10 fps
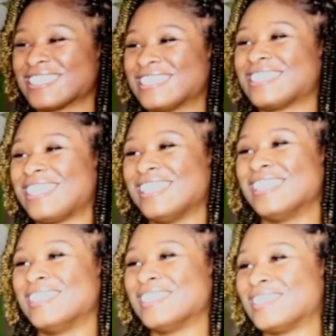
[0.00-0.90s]
No, that's
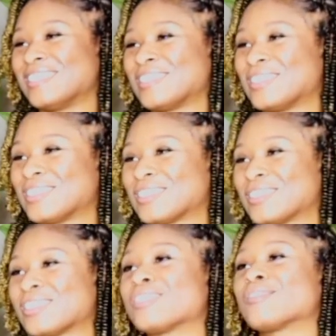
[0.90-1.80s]
you never know how God
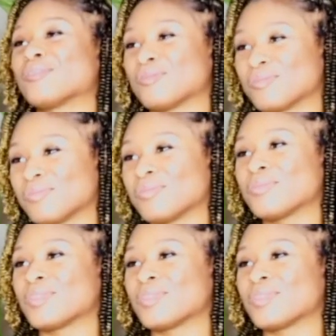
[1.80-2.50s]
speaks to you.